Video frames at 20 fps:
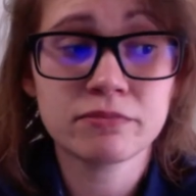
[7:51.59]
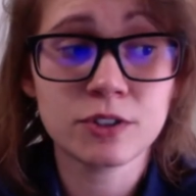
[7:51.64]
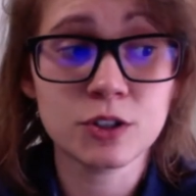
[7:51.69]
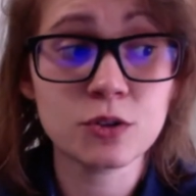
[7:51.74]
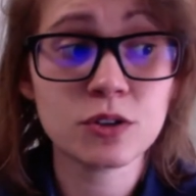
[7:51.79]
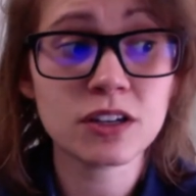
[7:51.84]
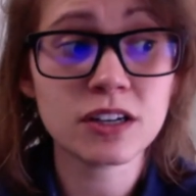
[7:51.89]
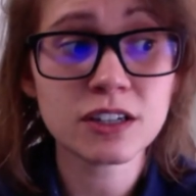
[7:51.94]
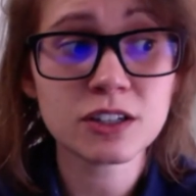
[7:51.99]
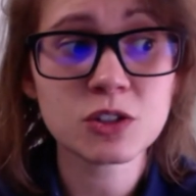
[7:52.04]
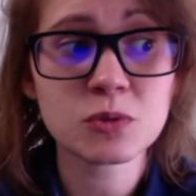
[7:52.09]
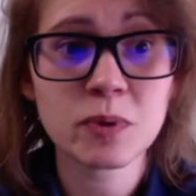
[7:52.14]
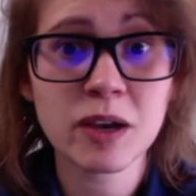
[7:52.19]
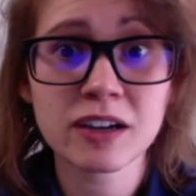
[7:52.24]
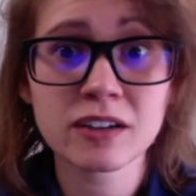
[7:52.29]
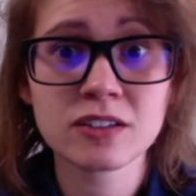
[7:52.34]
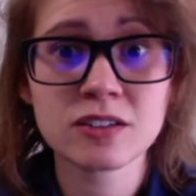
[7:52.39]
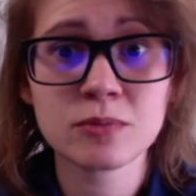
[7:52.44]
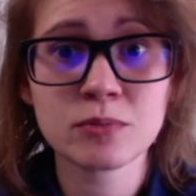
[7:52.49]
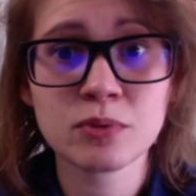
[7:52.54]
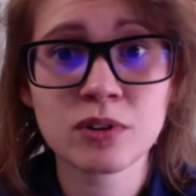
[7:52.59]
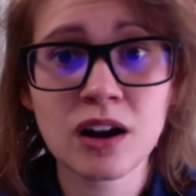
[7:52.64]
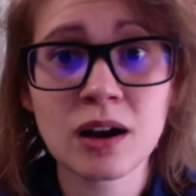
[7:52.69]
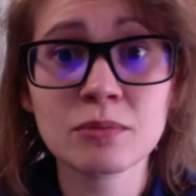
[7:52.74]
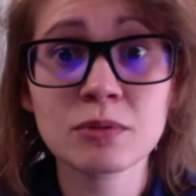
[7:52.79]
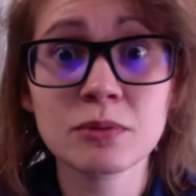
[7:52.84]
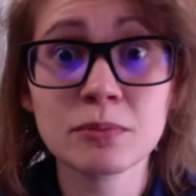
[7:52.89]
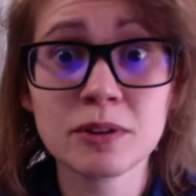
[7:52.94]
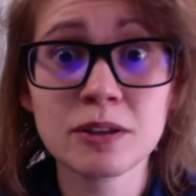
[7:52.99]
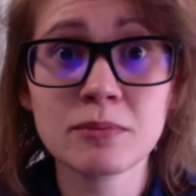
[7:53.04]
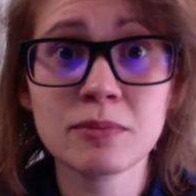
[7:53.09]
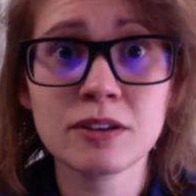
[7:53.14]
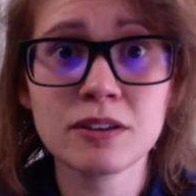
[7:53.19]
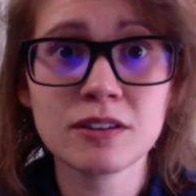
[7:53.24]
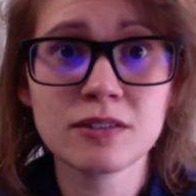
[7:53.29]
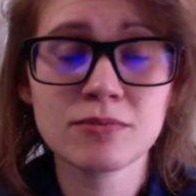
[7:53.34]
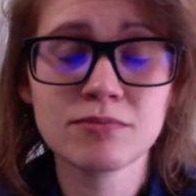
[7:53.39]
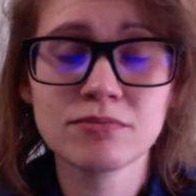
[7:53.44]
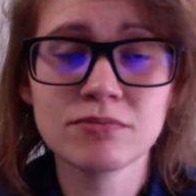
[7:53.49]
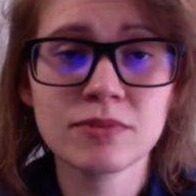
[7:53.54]
You can expect to probably
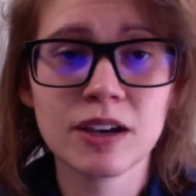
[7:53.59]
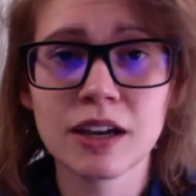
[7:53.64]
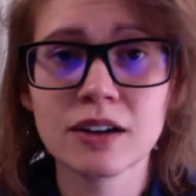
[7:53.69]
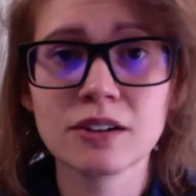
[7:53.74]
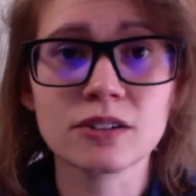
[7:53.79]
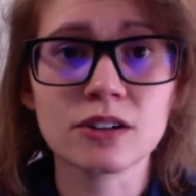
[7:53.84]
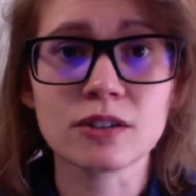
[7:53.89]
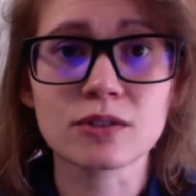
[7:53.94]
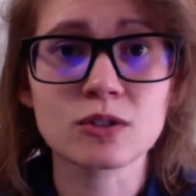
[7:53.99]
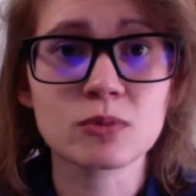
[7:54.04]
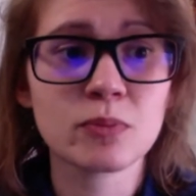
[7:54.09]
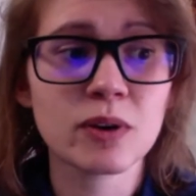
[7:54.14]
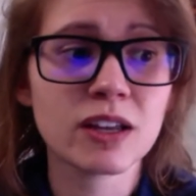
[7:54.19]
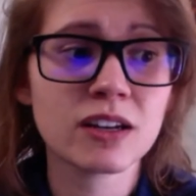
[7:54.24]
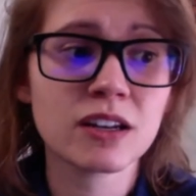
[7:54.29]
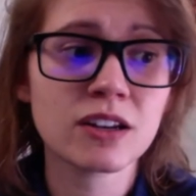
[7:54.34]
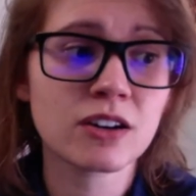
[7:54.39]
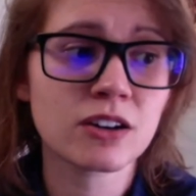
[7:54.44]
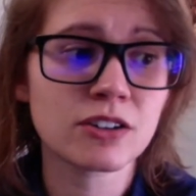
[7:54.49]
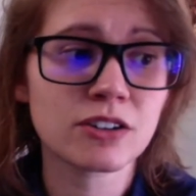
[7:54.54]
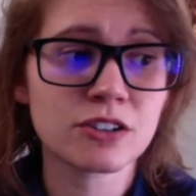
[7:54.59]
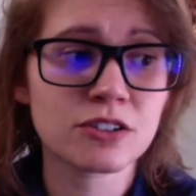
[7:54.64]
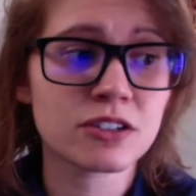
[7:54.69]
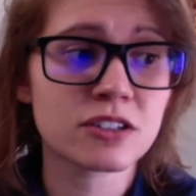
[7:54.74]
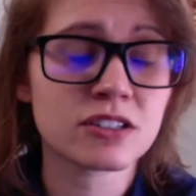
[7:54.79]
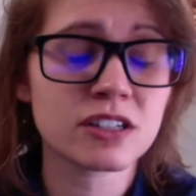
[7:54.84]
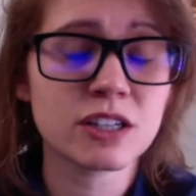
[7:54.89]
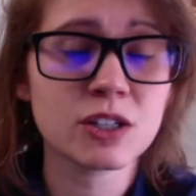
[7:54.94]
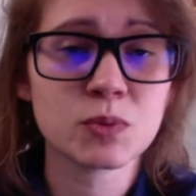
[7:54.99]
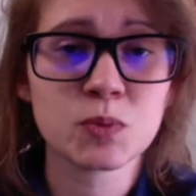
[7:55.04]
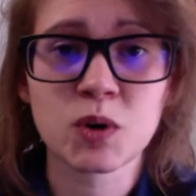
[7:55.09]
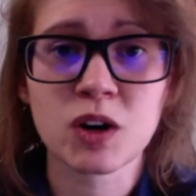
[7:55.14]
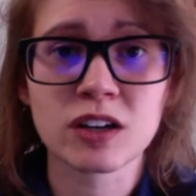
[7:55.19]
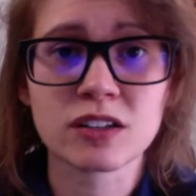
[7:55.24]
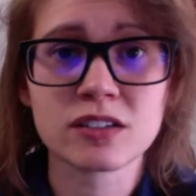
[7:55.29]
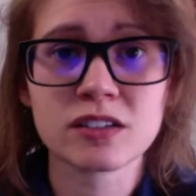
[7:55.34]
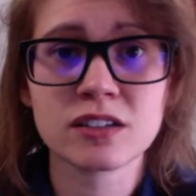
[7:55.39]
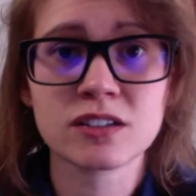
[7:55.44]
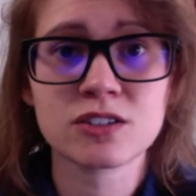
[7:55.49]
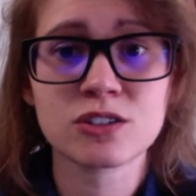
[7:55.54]
be, I don't know, depending on your disease
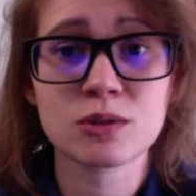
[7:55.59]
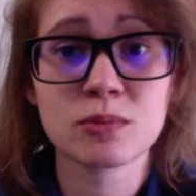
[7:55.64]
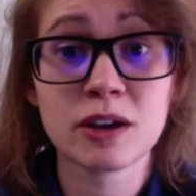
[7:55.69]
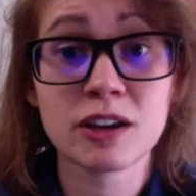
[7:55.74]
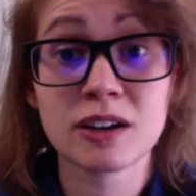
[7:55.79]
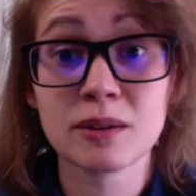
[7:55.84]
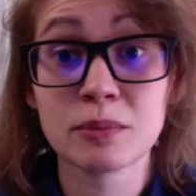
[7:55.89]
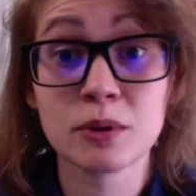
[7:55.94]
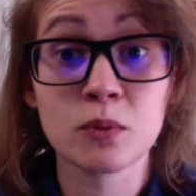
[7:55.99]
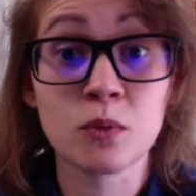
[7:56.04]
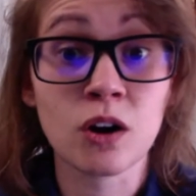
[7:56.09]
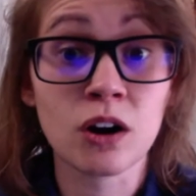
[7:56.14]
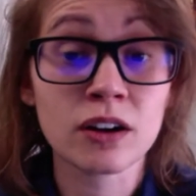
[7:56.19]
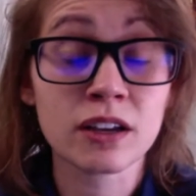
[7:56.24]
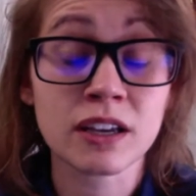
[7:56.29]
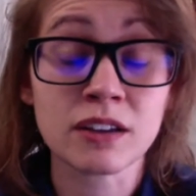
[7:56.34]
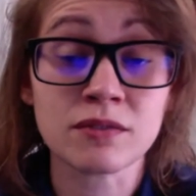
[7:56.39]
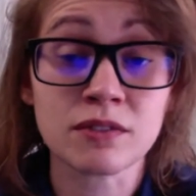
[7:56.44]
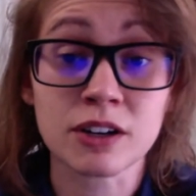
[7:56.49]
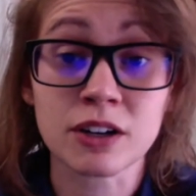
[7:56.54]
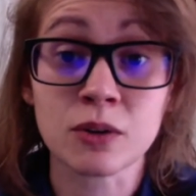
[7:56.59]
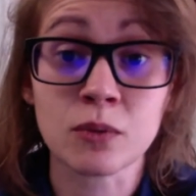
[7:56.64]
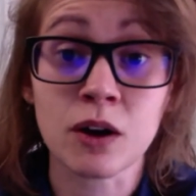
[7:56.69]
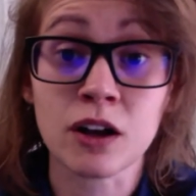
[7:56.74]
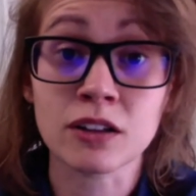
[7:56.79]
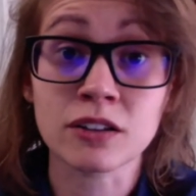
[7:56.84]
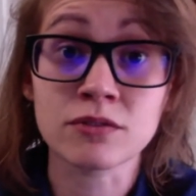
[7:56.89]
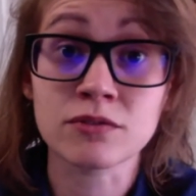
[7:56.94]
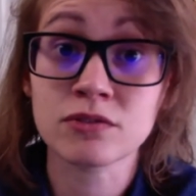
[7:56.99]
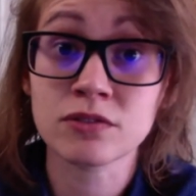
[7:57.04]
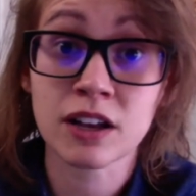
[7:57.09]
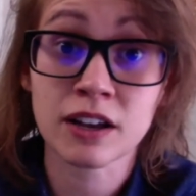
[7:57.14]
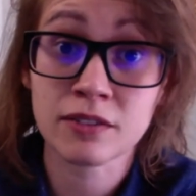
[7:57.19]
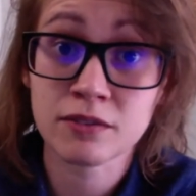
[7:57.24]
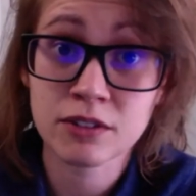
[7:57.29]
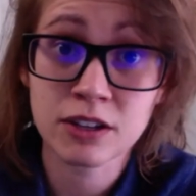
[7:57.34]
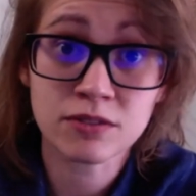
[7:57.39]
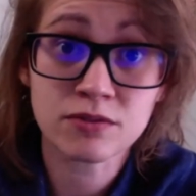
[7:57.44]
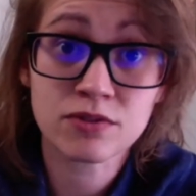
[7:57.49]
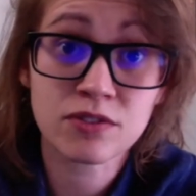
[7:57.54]
process, you may not be walking very well
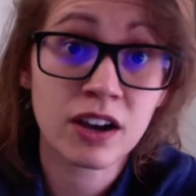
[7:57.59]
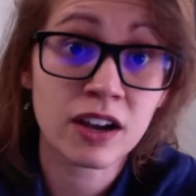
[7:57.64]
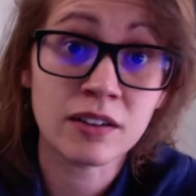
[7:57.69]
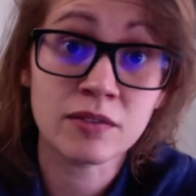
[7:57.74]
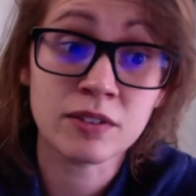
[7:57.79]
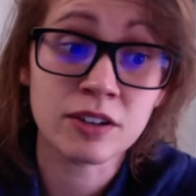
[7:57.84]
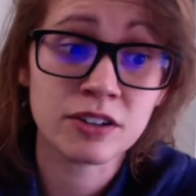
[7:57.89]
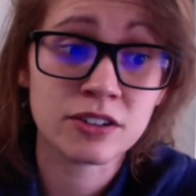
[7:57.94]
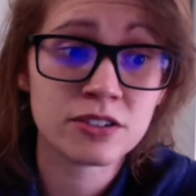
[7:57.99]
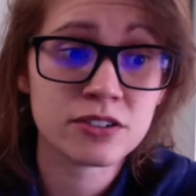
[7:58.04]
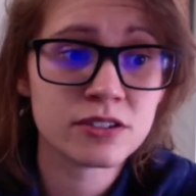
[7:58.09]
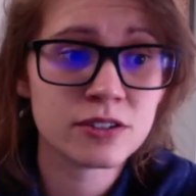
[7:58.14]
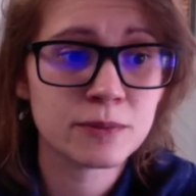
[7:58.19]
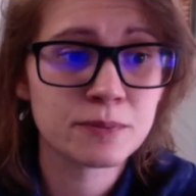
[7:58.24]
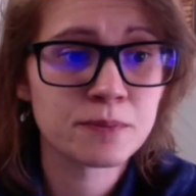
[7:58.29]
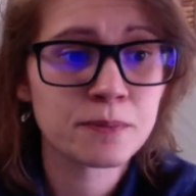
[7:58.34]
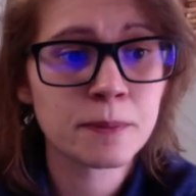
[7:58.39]
in 5 years.